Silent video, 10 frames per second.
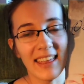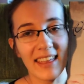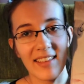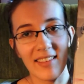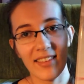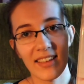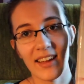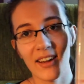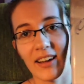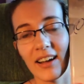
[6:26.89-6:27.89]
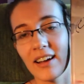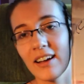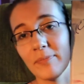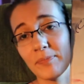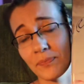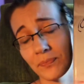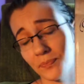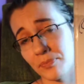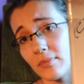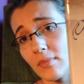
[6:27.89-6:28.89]
is the
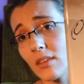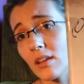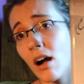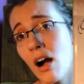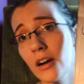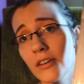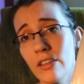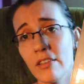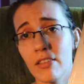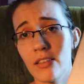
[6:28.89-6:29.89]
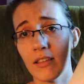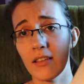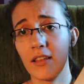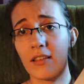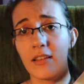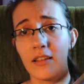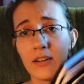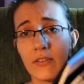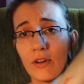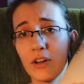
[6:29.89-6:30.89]
artist that did
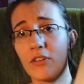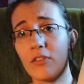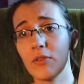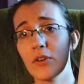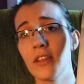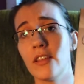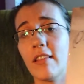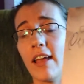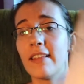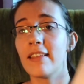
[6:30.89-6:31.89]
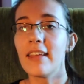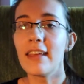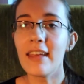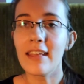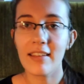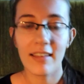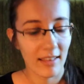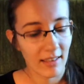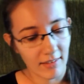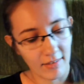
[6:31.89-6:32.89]
illustrations for this, and he
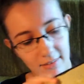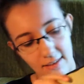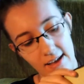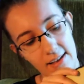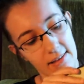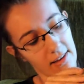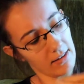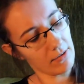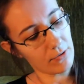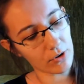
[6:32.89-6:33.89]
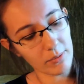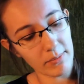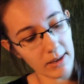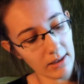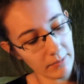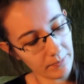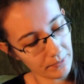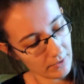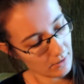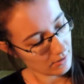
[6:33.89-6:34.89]
signed it for me.
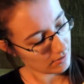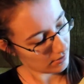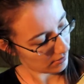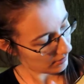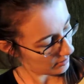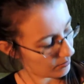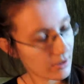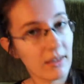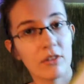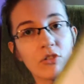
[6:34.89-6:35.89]
Let me